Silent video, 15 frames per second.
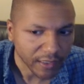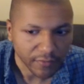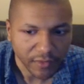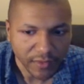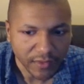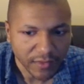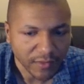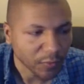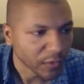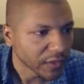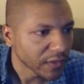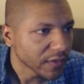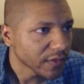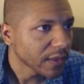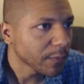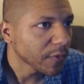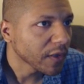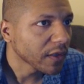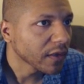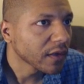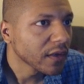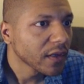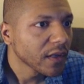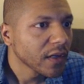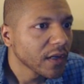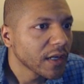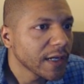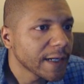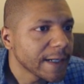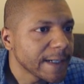of it. It's really the same thing.
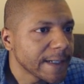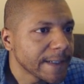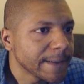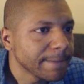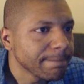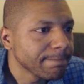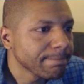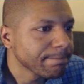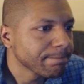Um,